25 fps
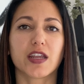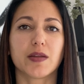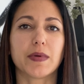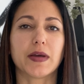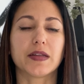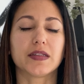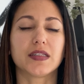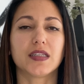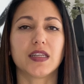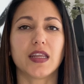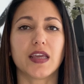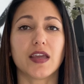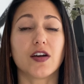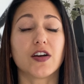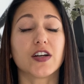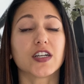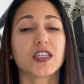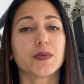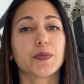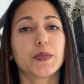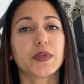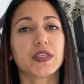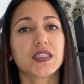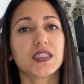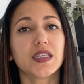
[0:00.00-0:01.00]
about today are
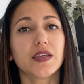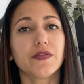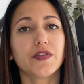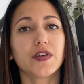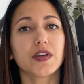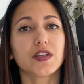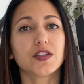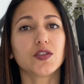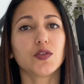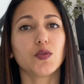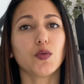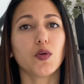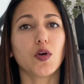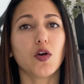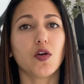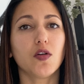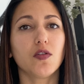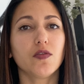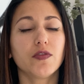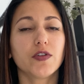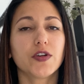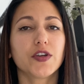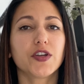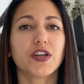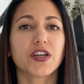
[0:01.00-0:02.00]
specific to
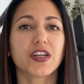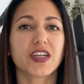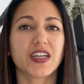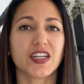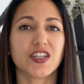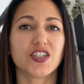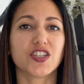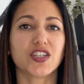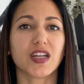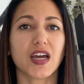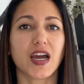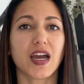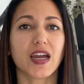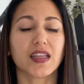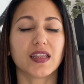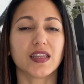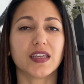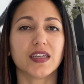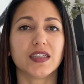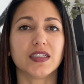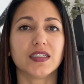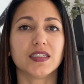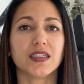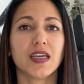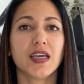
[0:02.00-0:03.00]
over your kitchen
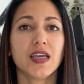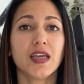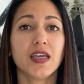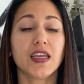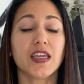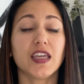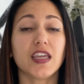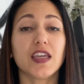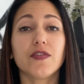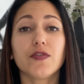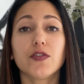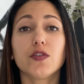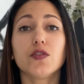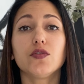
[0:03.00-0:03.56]
island. If you